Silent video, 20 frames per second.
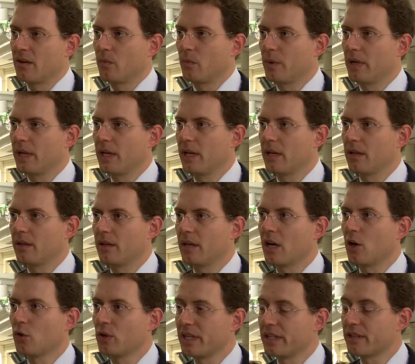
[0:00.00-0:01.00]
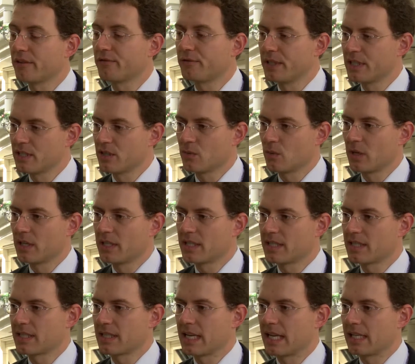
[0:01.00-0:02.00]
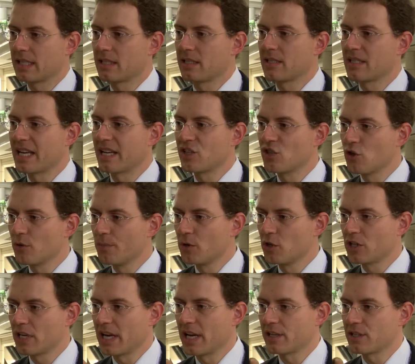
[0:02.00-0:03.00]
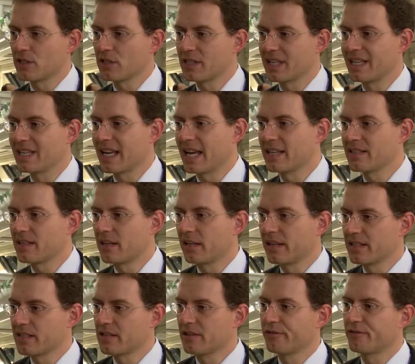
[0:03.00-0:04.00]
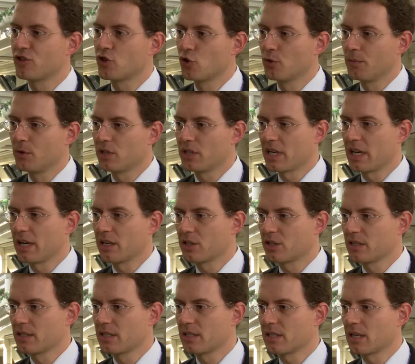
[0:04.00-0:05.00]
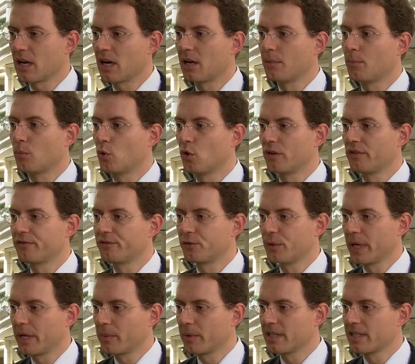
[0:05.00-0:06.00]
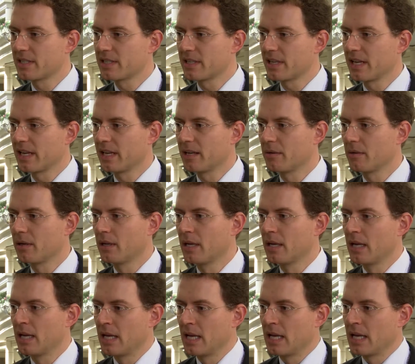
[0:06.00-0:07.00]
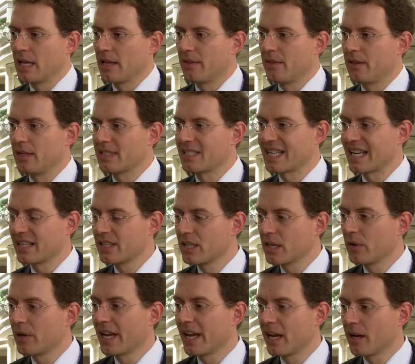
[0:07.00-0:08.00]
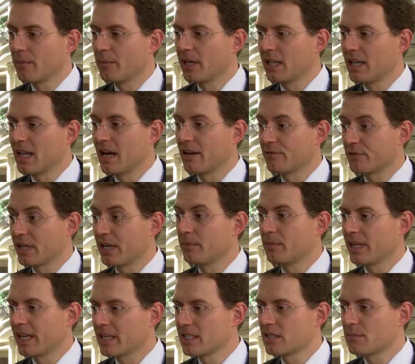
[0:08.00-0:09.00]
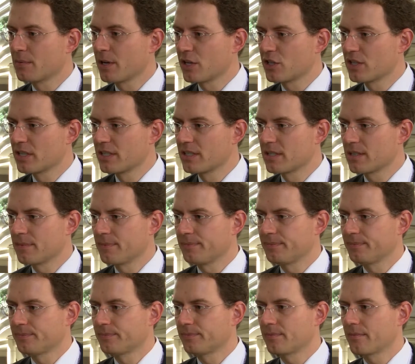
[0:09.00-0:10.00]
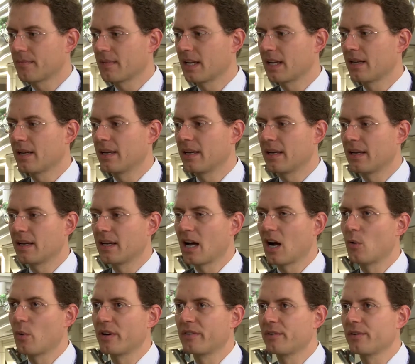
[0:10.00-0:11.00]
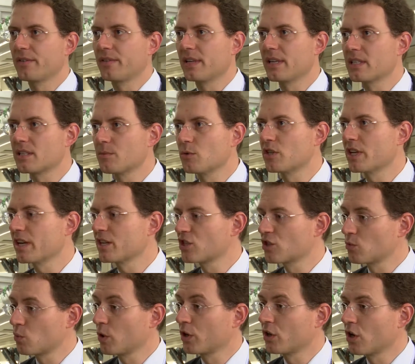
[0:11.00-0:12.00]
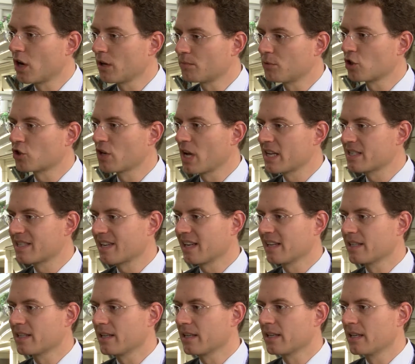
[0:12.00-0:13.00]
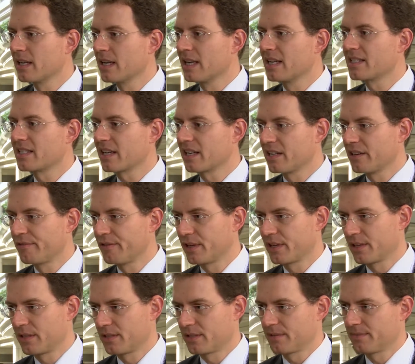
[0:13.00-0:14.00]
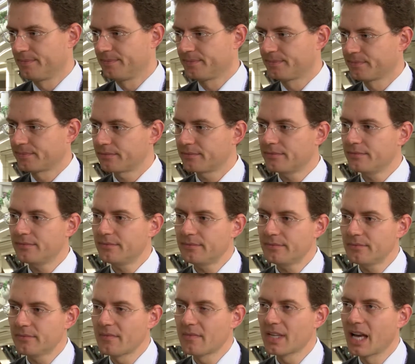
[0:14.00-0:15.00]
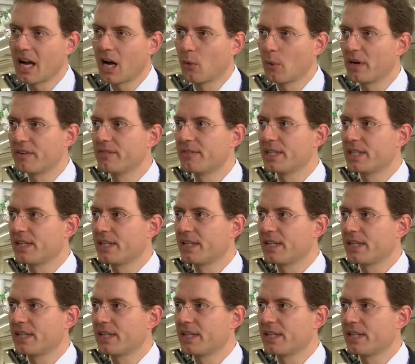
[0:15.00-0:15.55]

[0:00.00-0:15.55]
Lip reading: the only difference was that TET2 mutations and SRSF2 mutations are more frequent in the secondary AML after MDS patients. However, these mutations were not prognostically significant. However, we